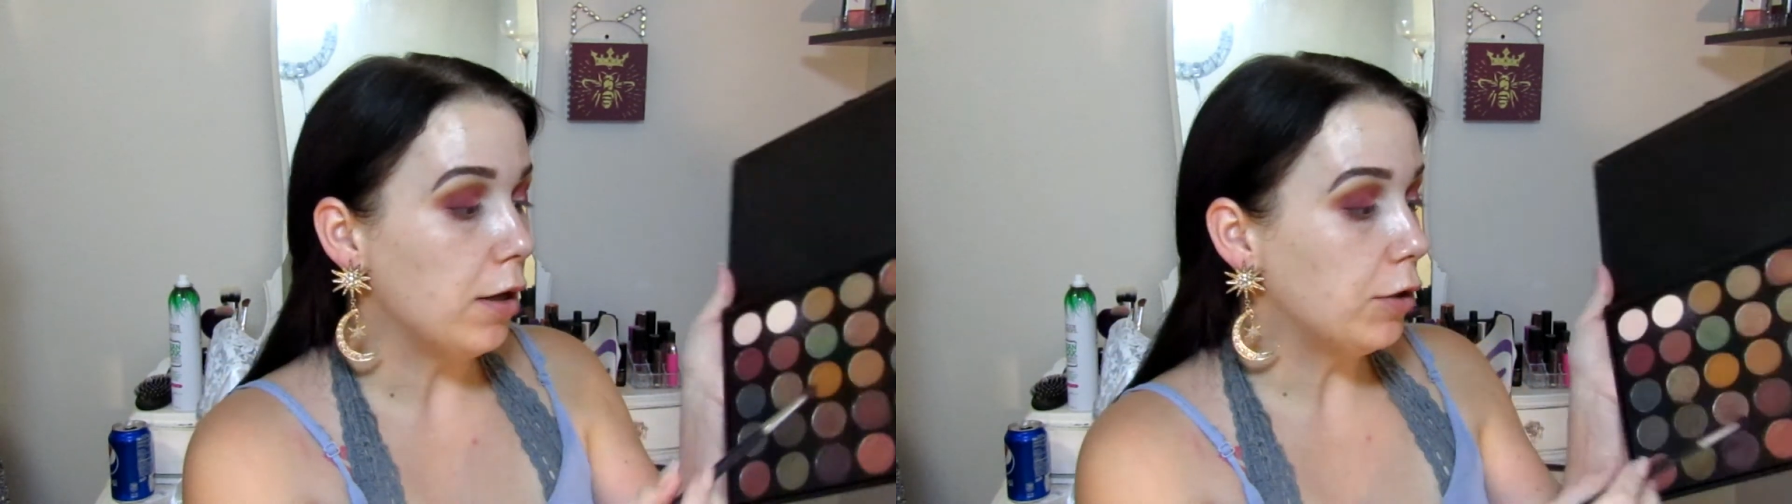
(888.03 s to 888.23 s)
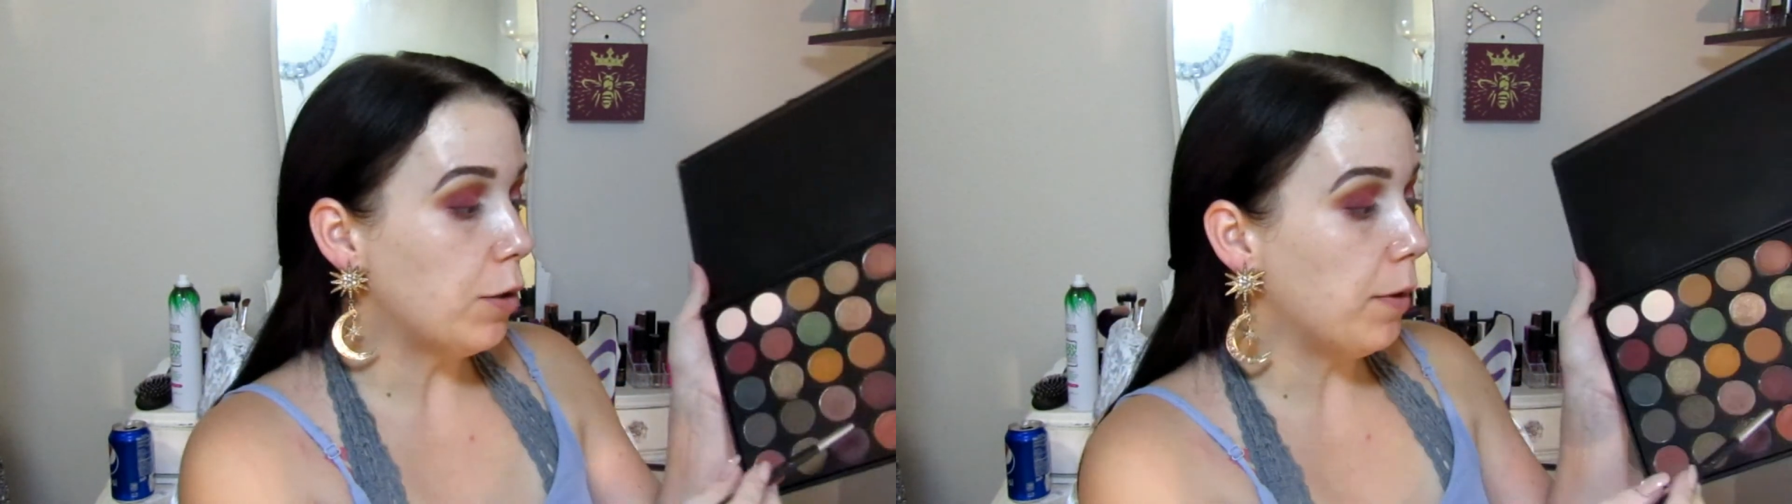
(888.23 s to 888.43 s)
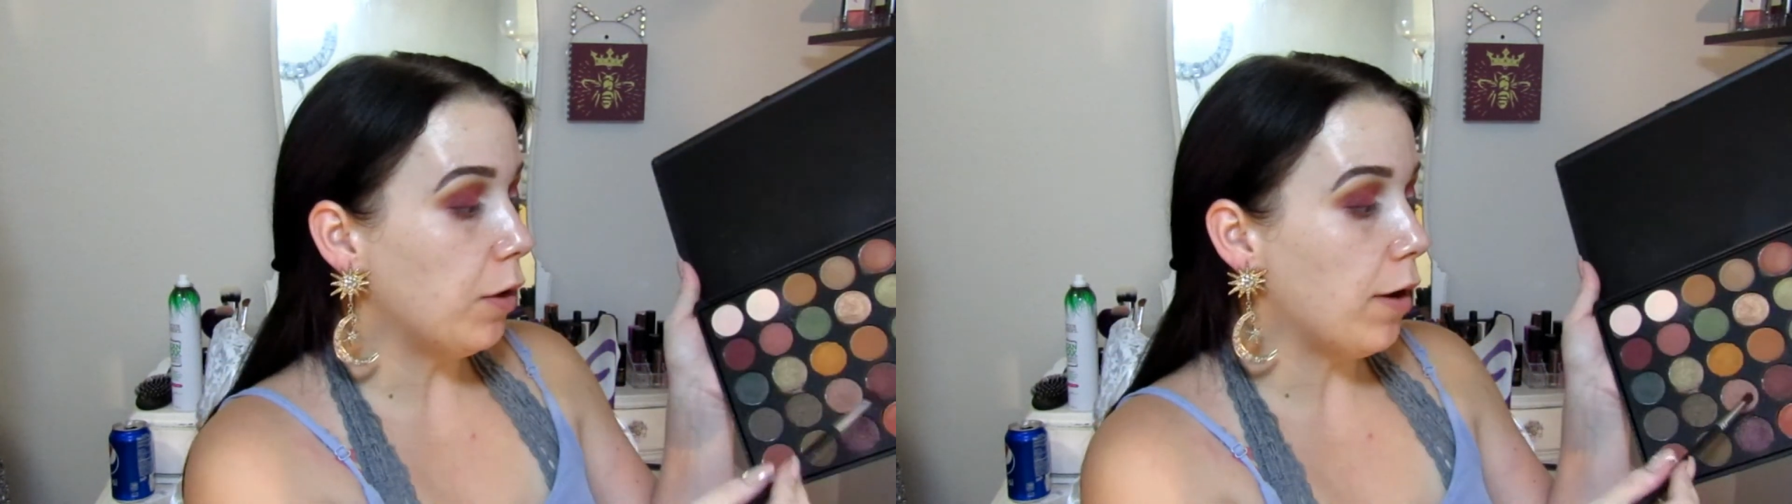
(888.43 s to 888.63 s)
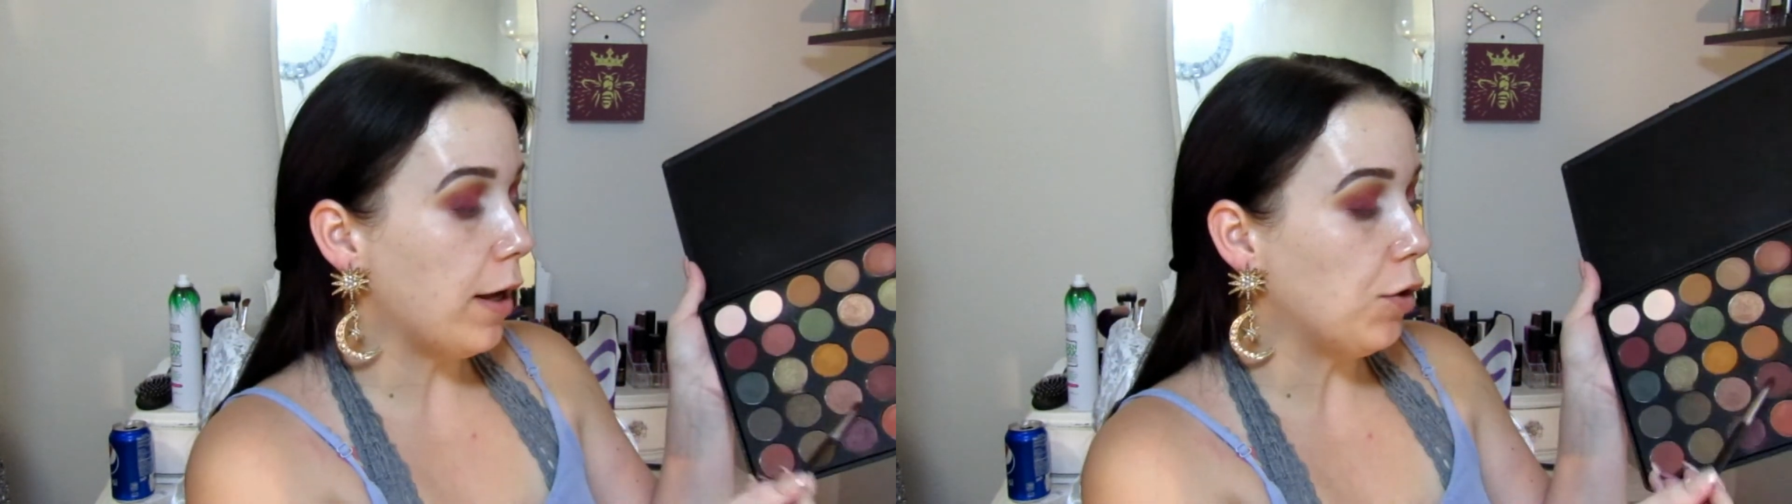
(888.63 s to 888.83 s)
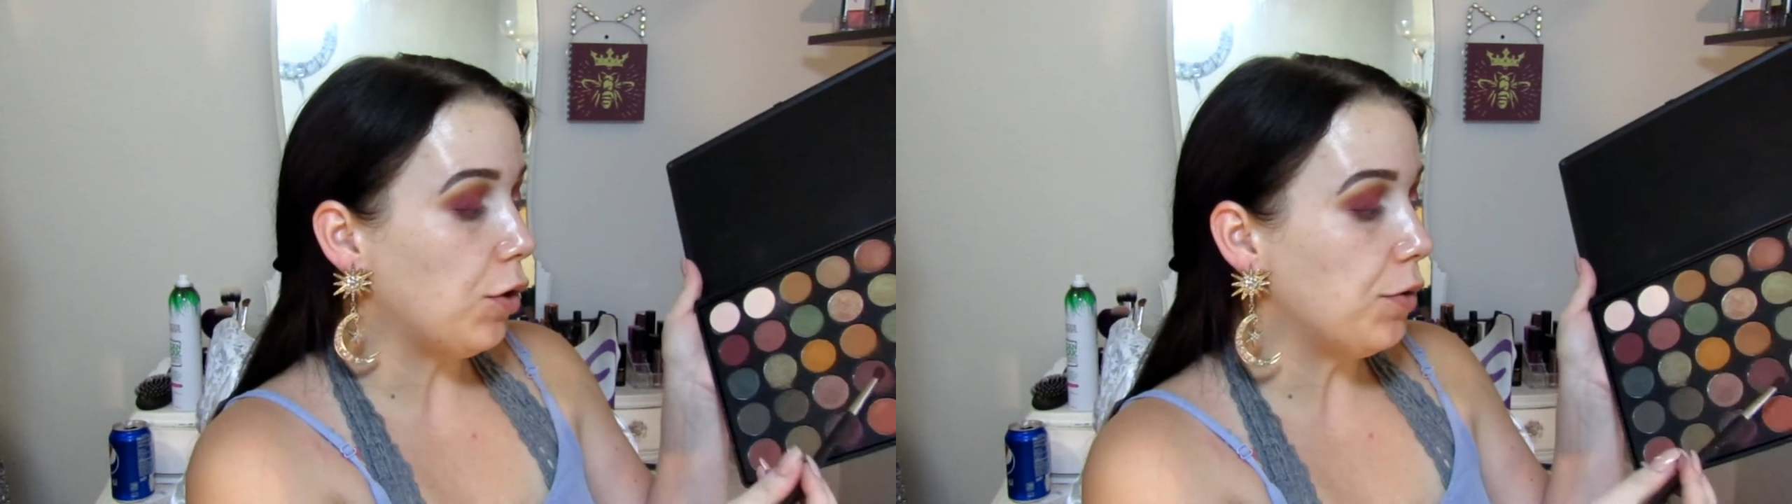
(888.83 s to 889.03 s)
So I'm going to go
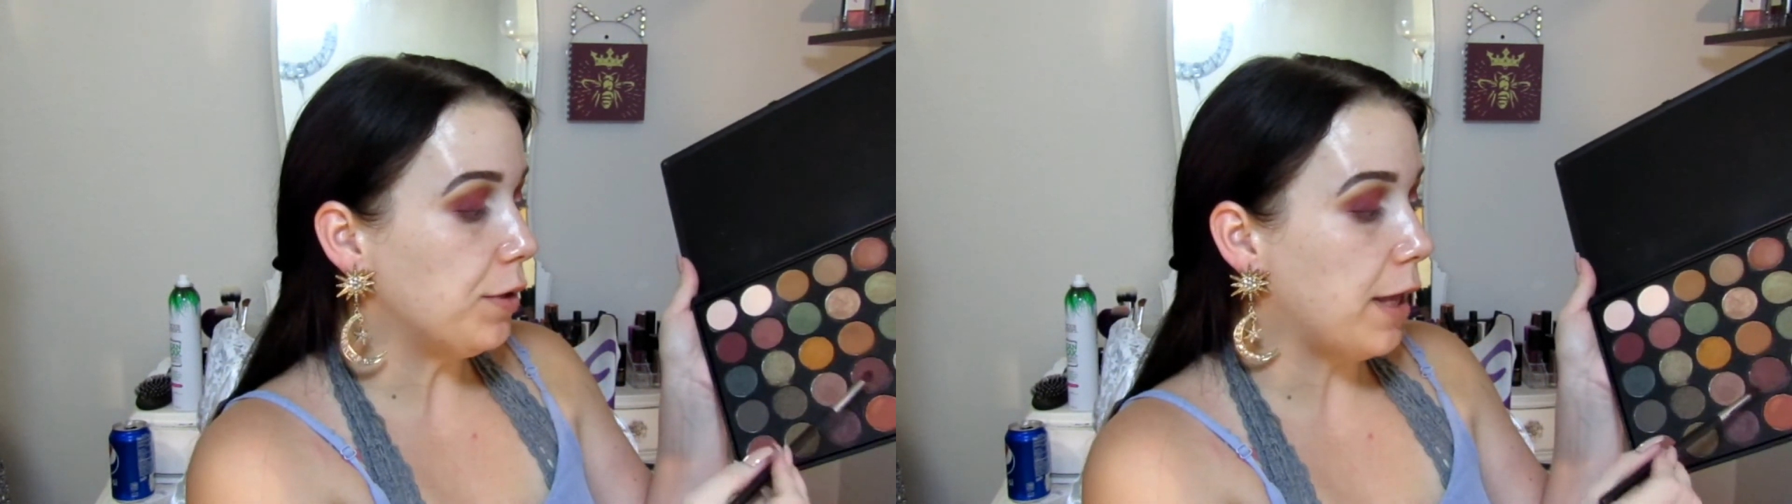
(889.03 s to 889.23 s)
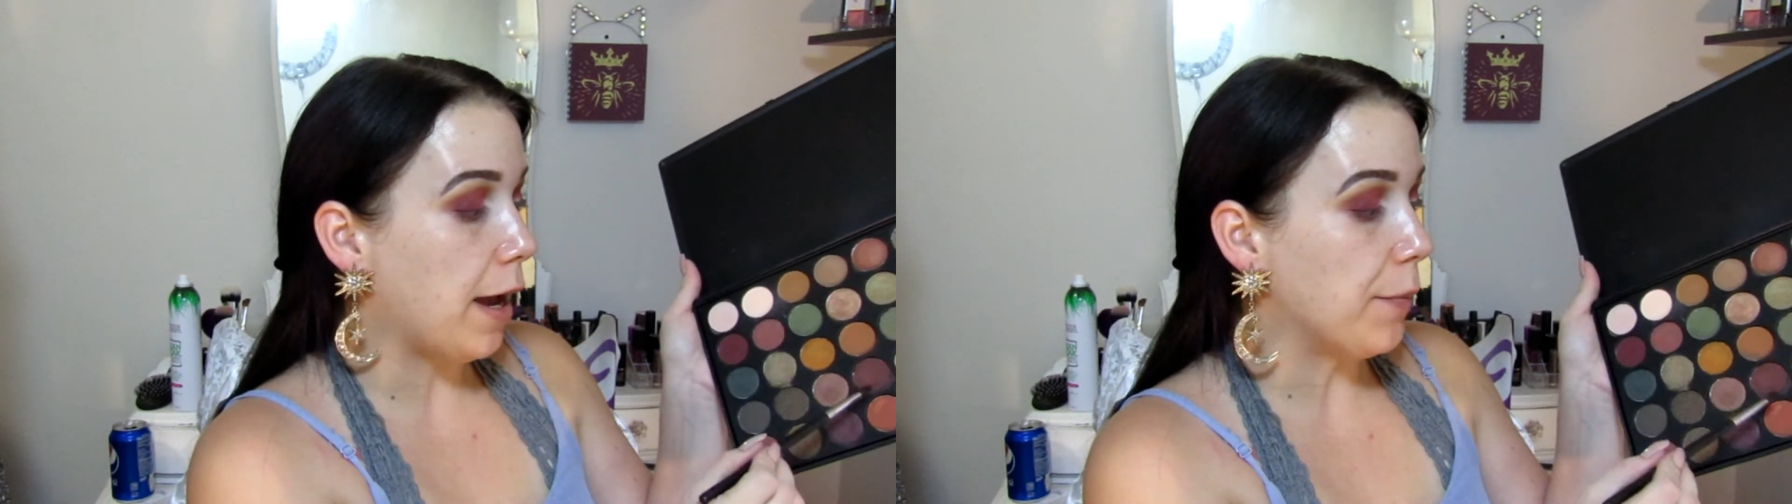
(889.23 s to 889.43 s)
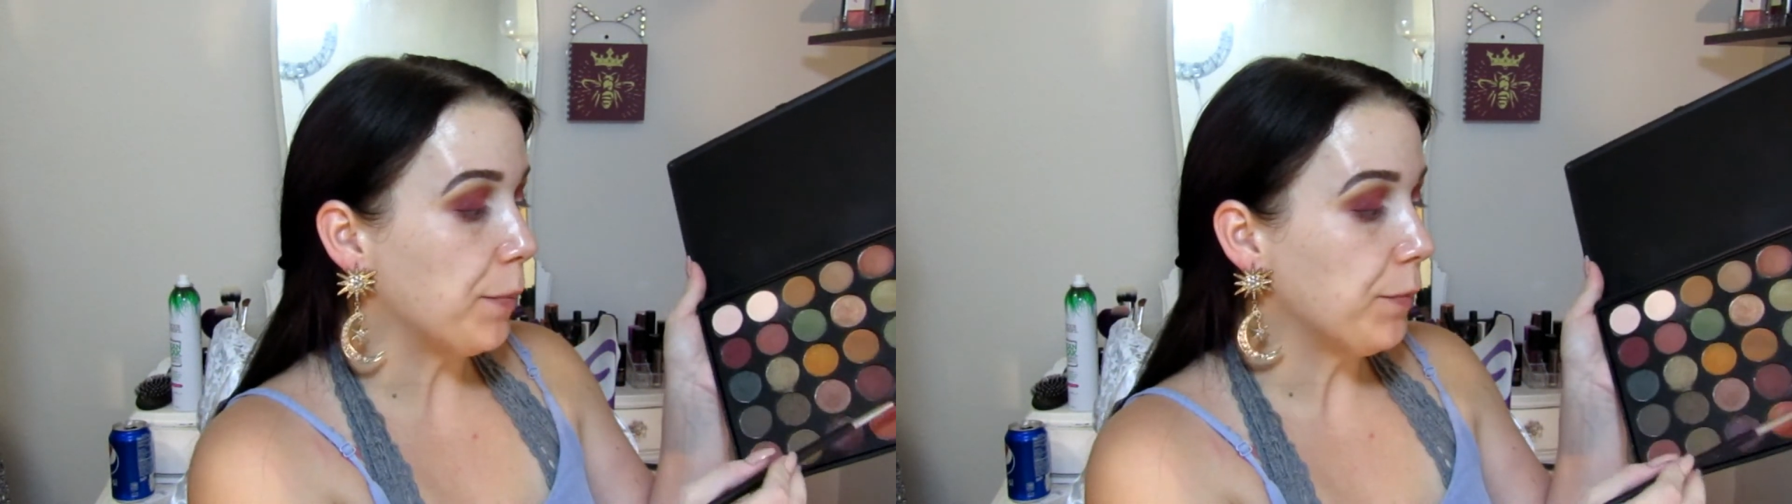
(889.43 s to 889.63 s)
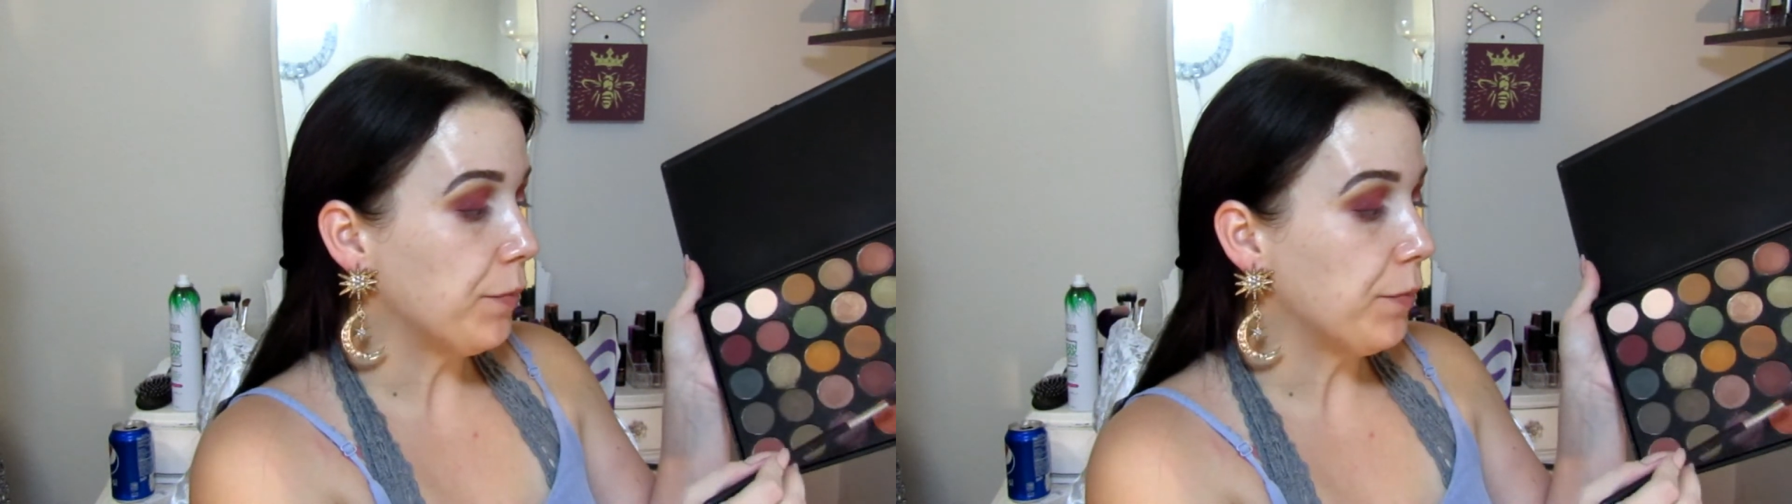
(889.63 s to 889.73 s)
ahead and use that